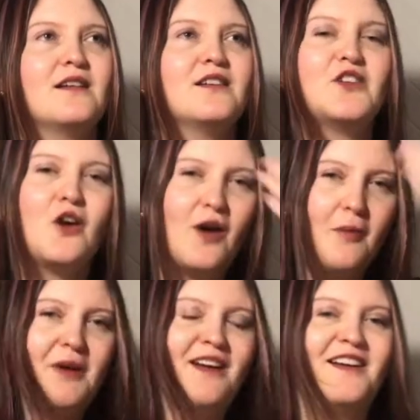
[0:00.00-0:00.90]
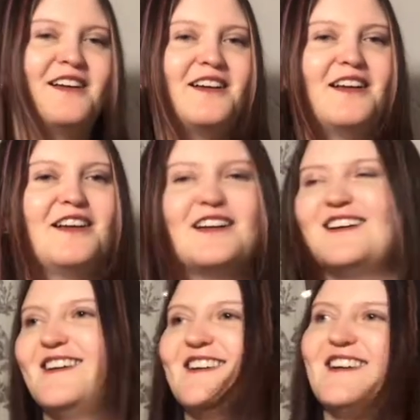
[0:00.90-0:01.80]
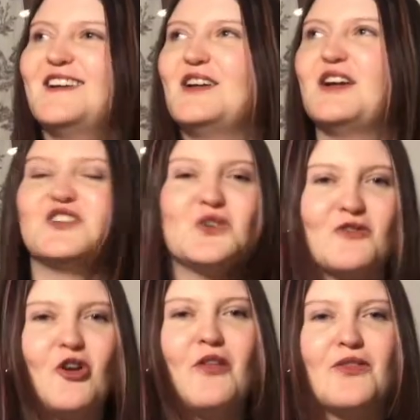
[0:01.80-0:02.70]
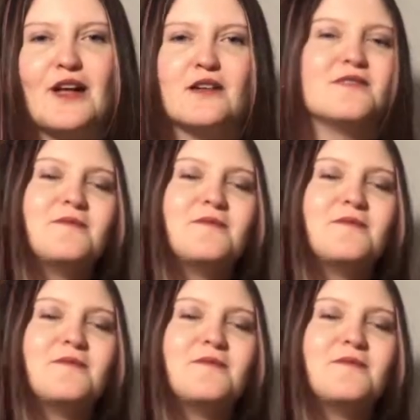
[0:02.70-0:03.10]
you know, I should have got that